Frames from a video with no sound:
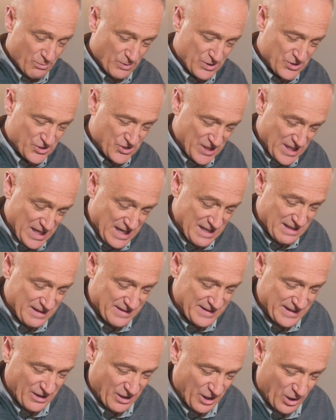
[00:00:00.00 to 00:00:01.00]
would say
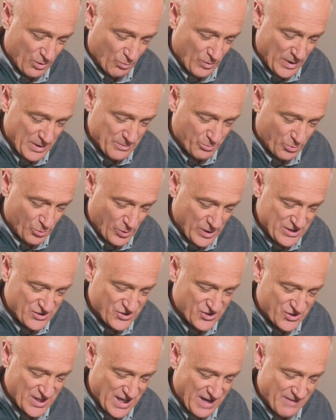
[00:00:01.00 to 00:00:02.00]
that there are
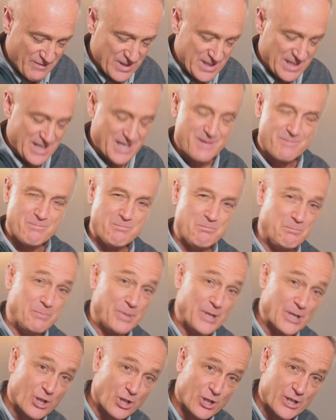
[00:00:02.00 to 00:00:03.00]
1.7
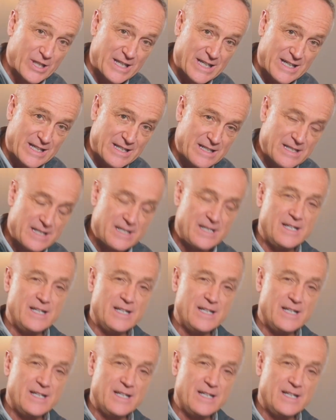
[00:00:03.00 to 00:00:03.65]
billion